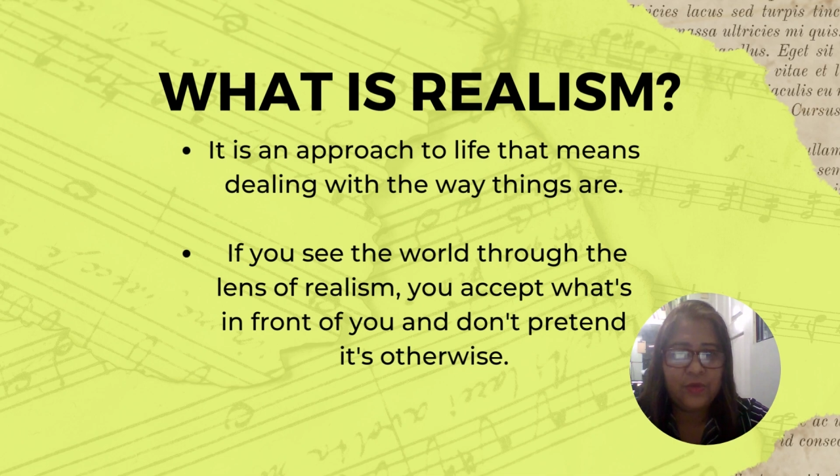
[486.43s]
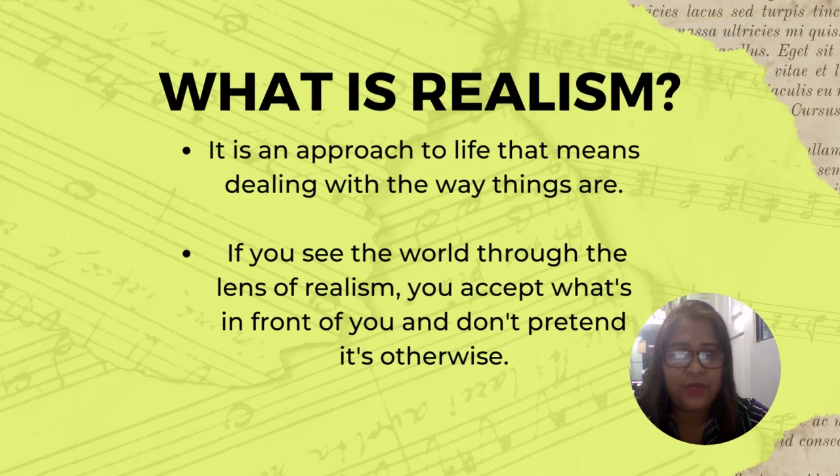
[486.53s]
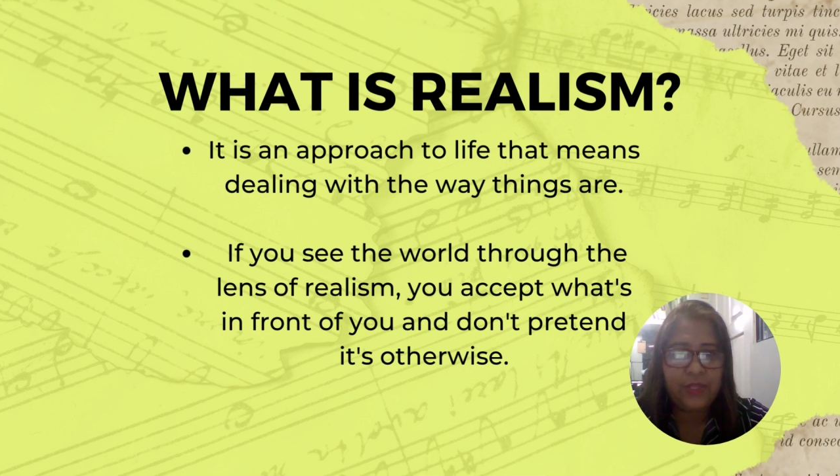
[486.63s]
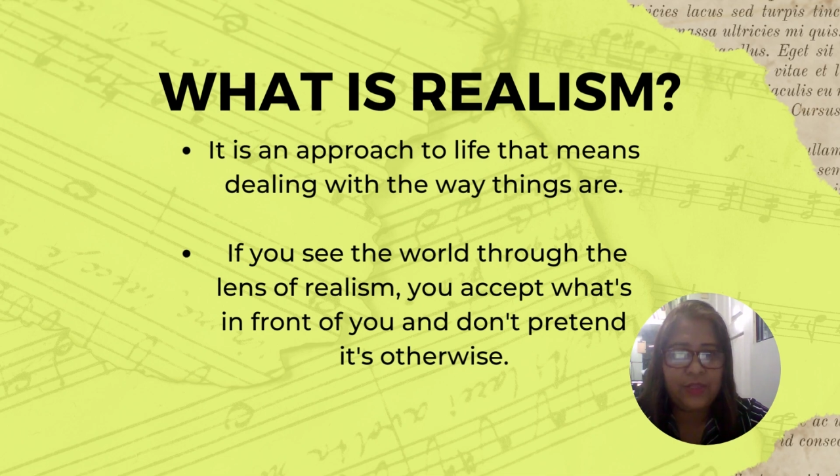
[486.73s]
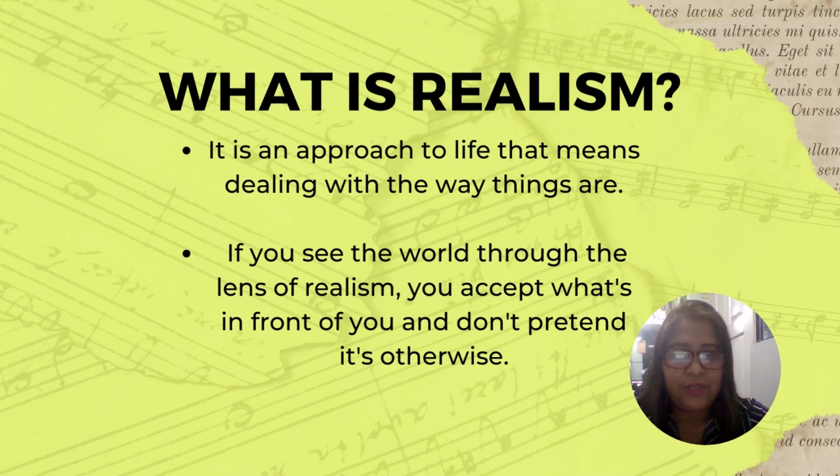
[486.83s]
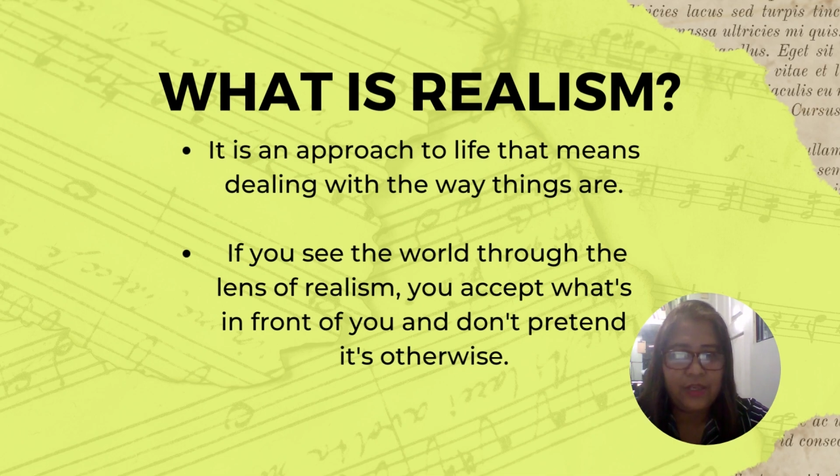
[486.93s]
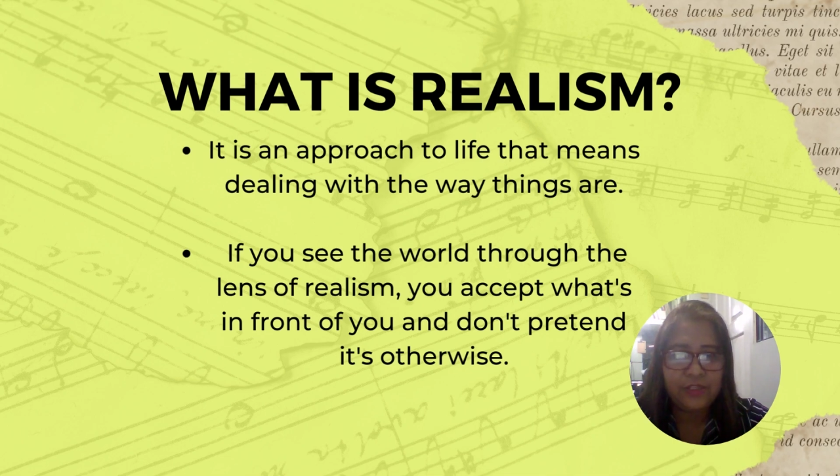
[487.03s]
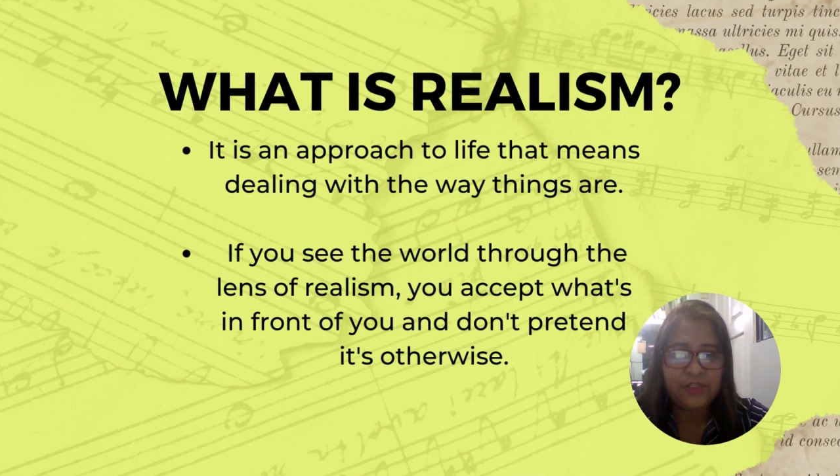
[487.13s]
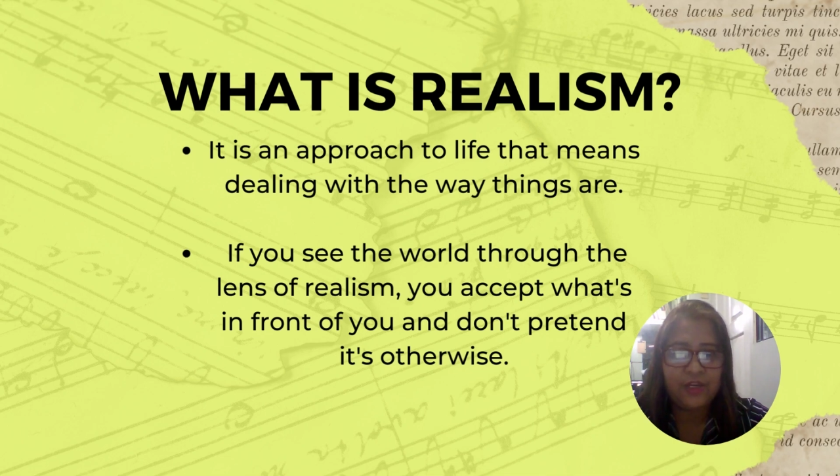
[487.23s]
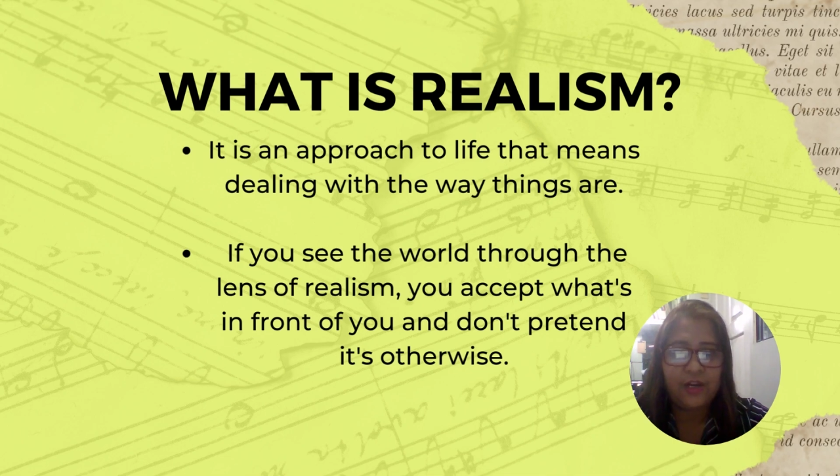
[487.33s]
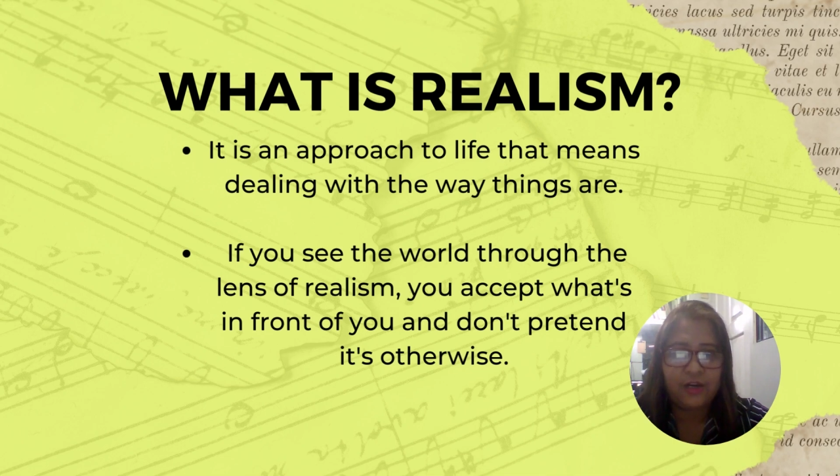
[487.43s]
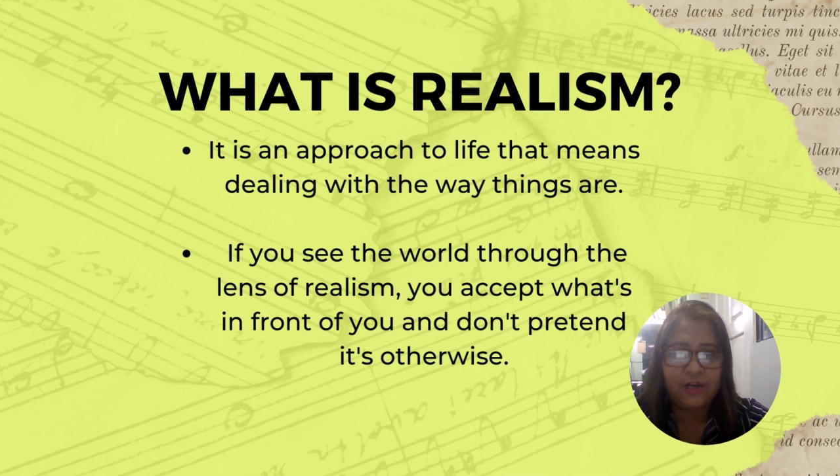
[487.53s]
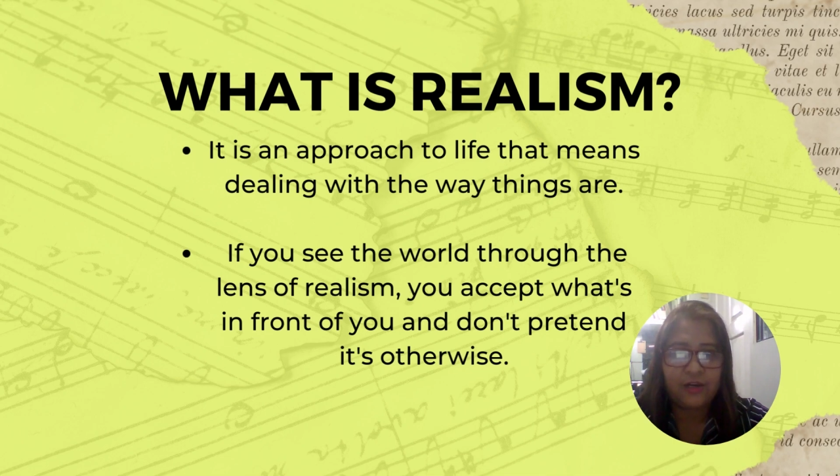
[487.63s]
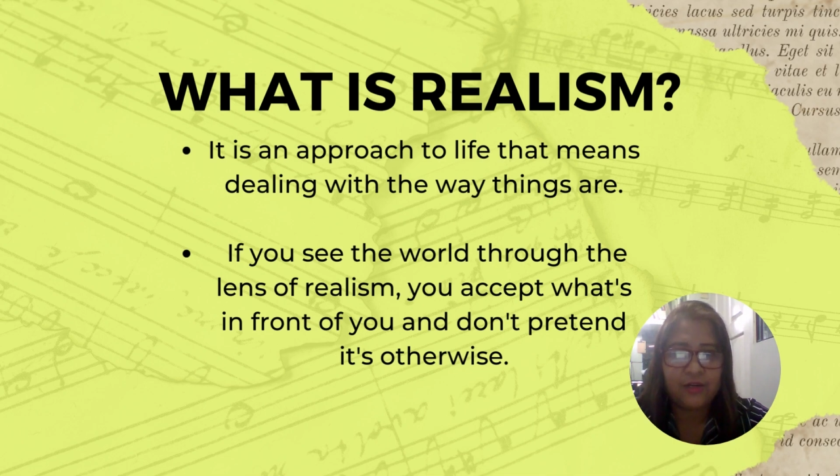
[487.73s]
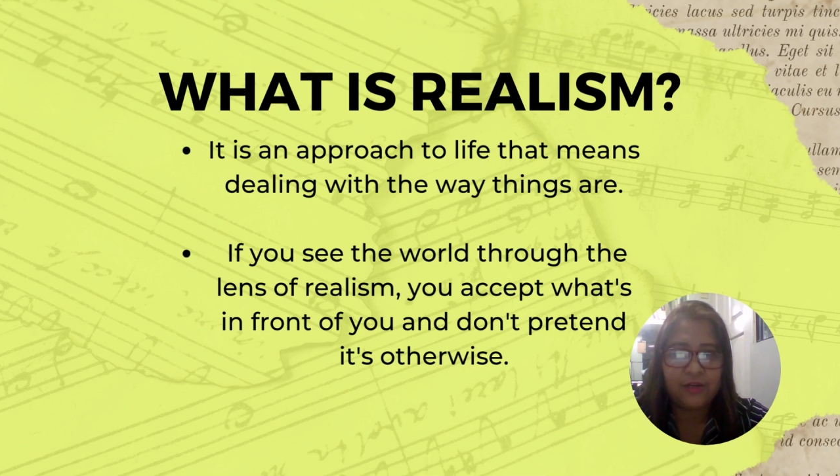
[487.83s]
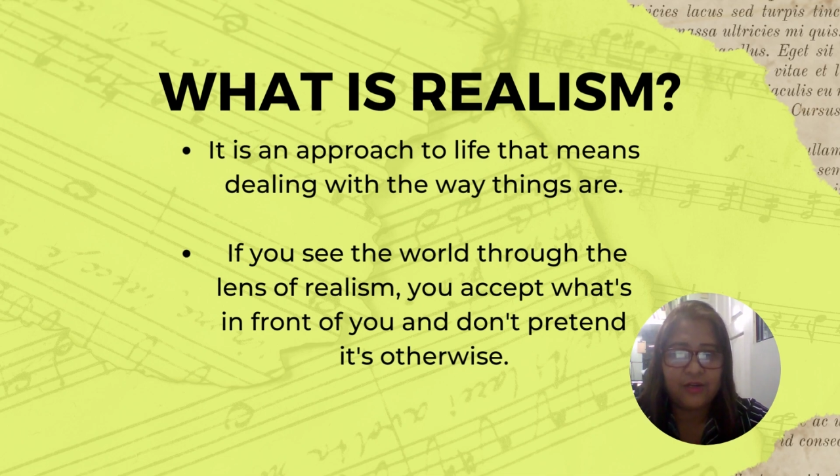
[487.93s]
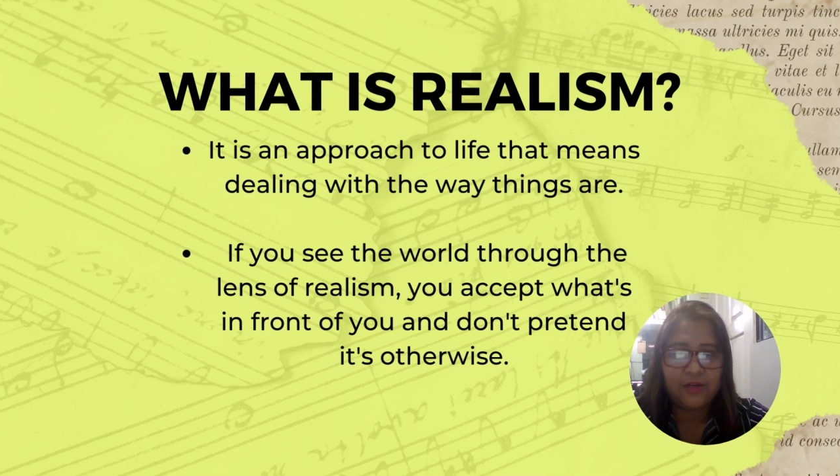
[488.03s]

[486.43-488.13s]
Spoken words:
the way things are.